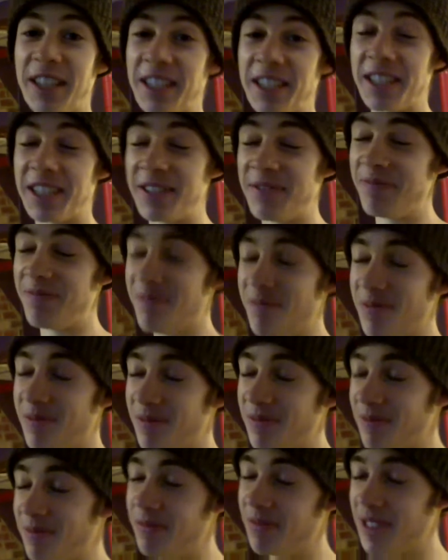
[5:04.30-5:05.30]
to just
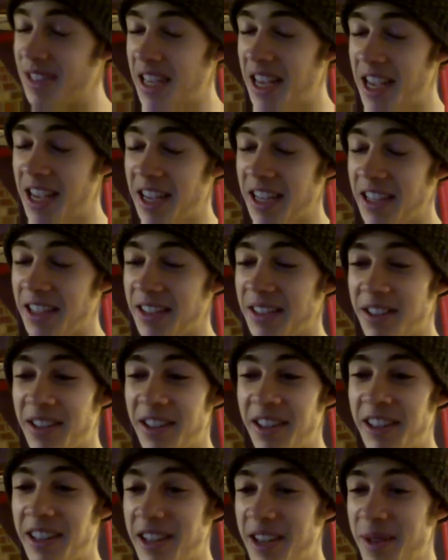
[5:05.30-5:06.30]
take a
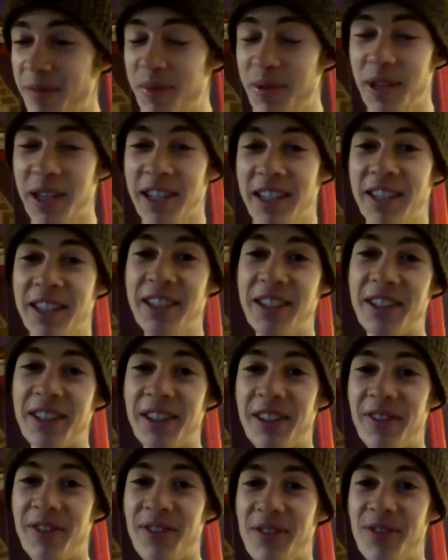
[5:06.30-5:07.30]
leap into
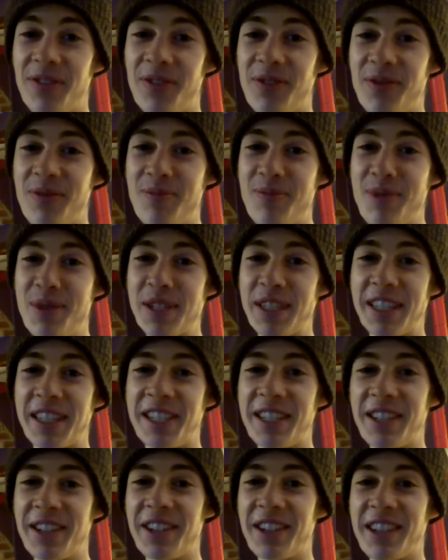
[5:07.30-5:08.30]
the
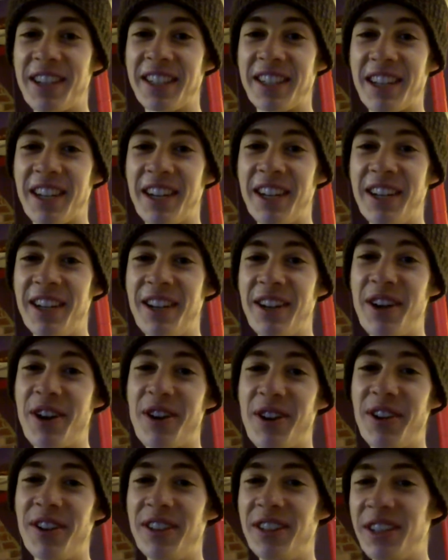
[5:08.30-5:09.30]
mysterious
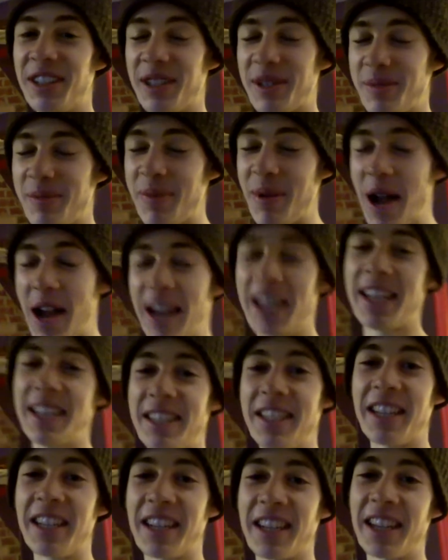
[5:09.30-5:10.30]
unknown, just buy
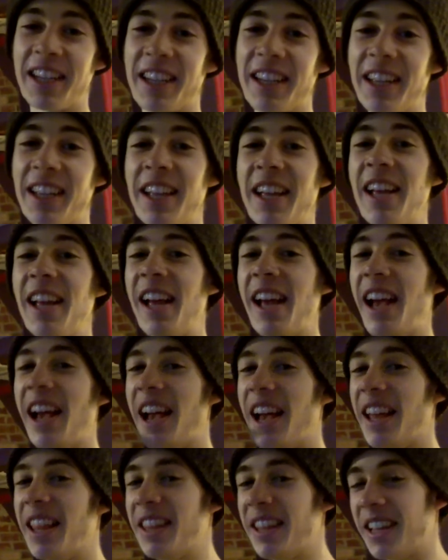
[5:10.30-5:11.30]
a ticket
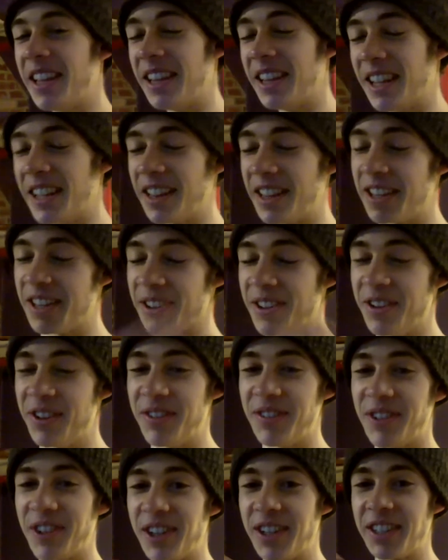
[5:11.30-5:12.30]
and then let the
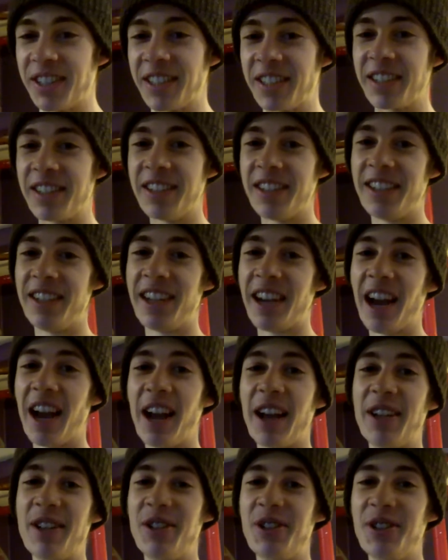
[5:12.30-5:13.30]
universe
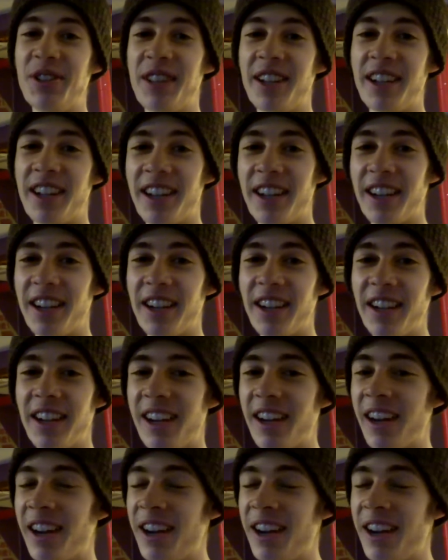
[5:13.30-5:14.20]
guide you there.